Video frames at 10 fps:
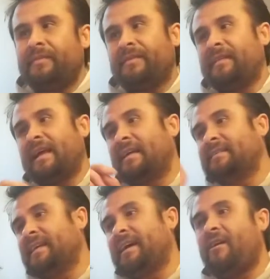Like I
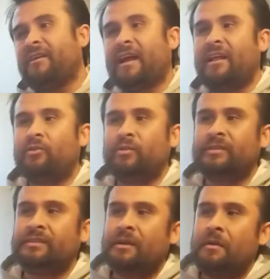said, all you gotta do
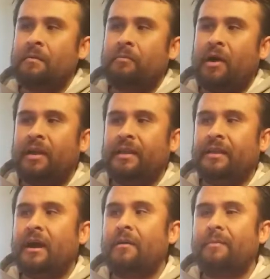is probably
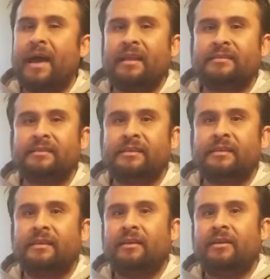unbalance it
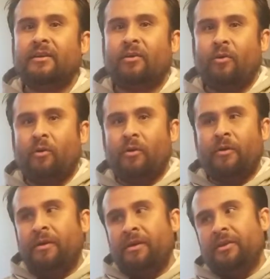
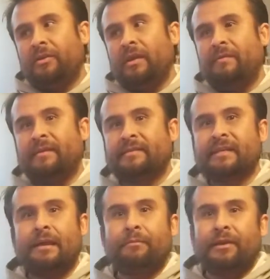or you can leave it the
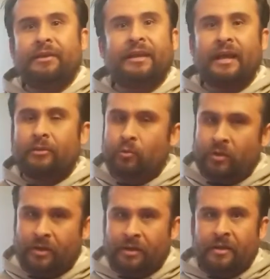same, but you cannot do
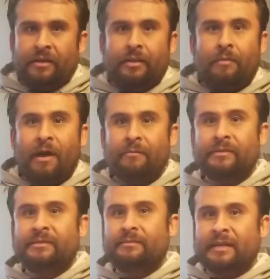the, the bottom. But
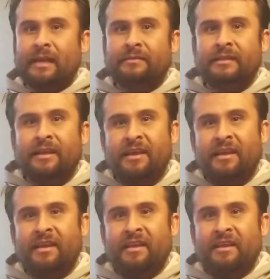sometimes
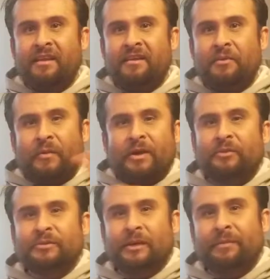you wanna do
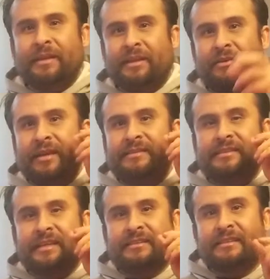something and your
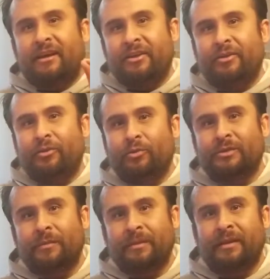instinct is telling you to do
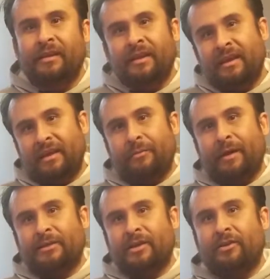something and you
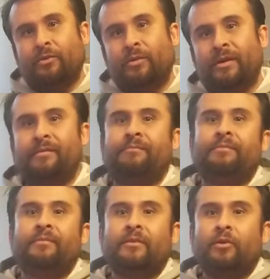might try to do it,
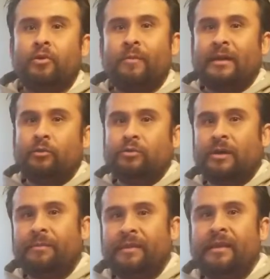or you might do
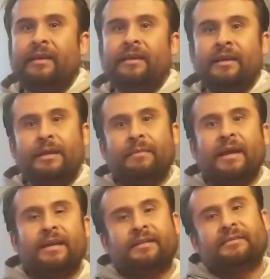something that it might
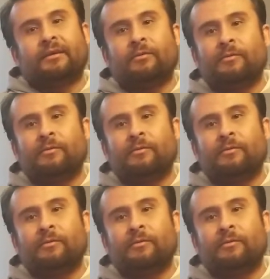hit itself.